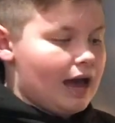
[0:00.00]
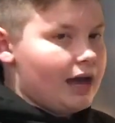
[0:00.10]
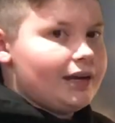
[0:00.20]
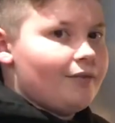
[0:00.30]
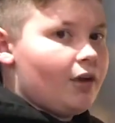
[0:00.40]

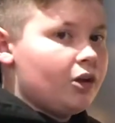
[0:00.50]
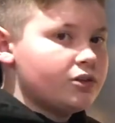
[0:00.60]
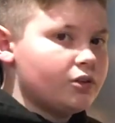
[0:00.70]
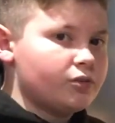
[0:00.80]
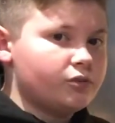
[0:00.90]
and I've
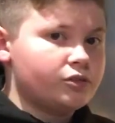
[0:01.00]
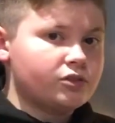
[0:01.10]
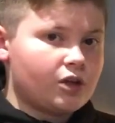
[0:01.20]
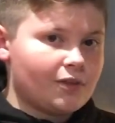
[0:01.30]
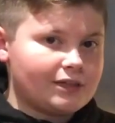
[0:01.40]
also
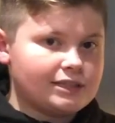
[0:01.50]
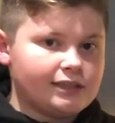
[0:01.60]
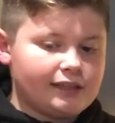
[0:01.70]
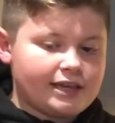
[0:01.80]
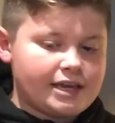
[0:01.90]
just got this
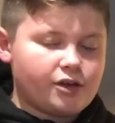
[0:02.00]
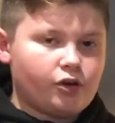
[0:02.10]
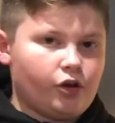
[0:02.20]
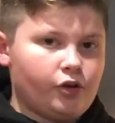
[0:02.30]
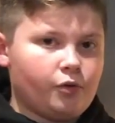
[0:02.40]
little
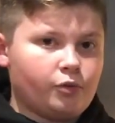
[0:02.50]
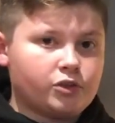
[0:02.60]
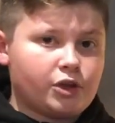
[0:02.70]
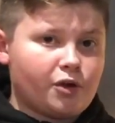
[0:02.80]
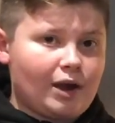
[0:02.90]
heat gun
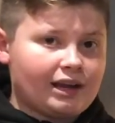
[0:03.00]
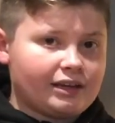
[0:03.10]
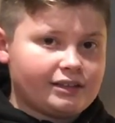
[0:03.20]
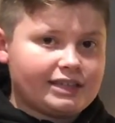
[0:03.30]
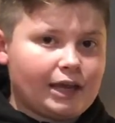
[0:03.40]
so I
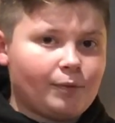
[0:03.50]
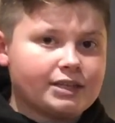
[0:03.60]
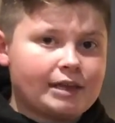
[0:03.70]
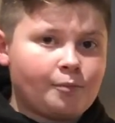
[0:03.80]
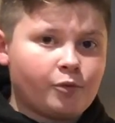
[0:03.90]
can tell
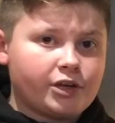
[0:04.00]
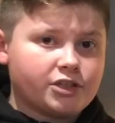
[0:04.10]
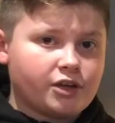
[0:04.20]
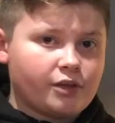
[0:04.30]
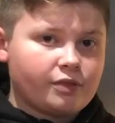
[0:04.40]
what
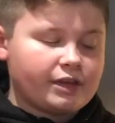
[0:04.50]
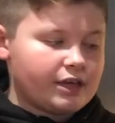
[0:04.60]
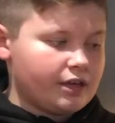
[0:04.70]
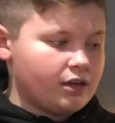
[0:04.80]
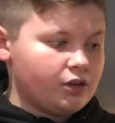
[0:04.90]
temperature
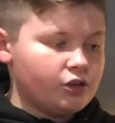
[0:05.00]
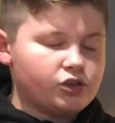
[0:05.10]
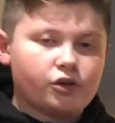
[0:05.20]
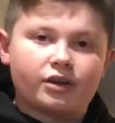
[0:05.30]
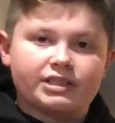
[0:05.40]
the
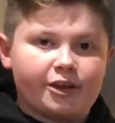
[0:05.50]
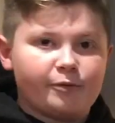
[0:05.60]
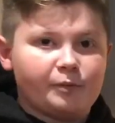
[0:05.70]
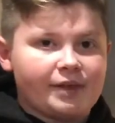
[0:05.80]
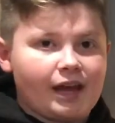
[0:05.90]
sugar
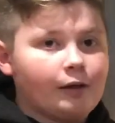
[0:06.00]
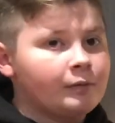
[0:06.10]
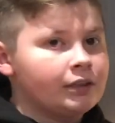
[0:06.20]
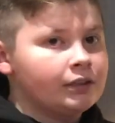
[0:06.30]
syrup will be at.